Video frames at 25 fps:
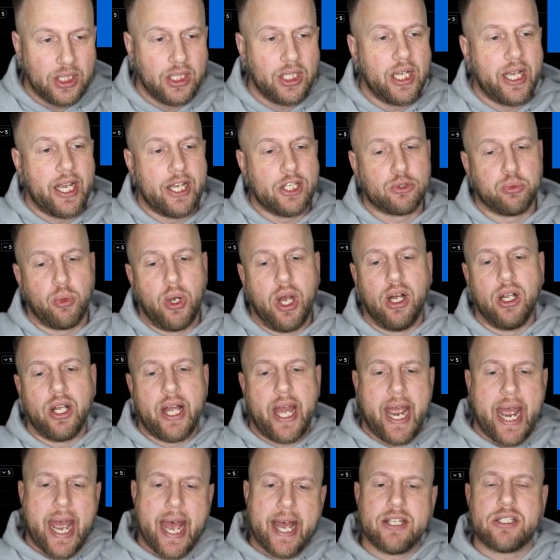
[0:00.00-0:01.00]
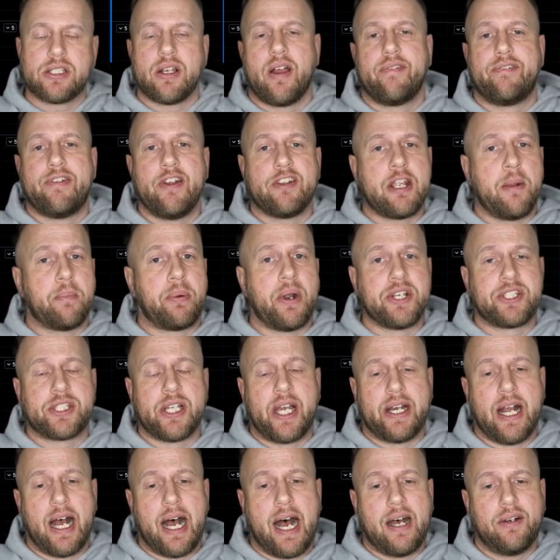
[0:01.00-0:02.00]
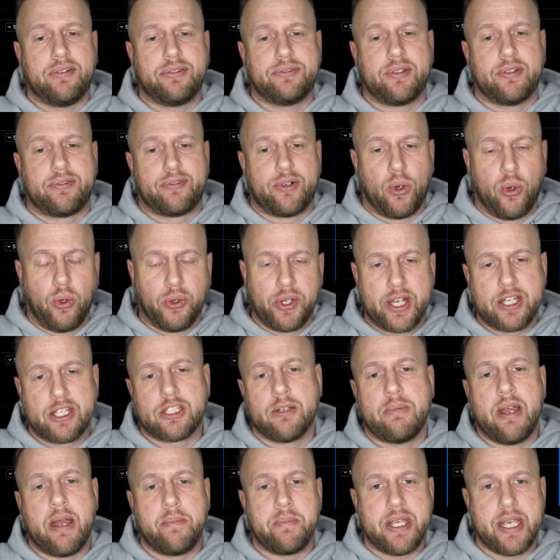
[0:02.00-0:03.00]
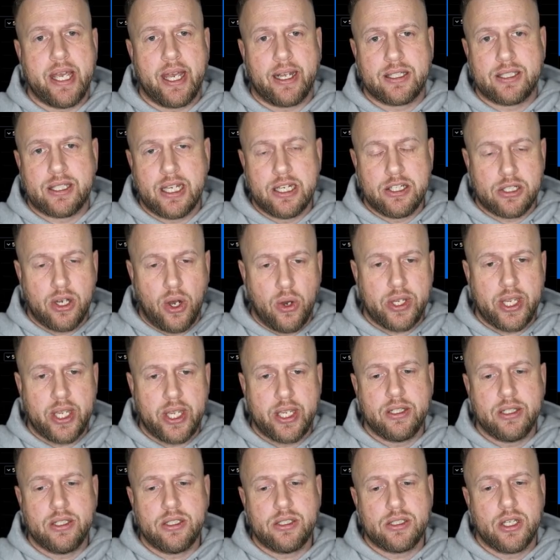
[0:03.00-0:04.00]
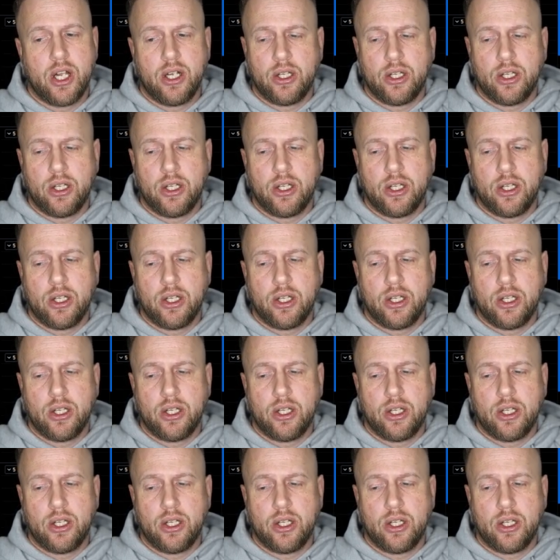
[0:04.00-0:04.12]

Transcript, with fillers: as well as 50% off for holding some MEXC tokens.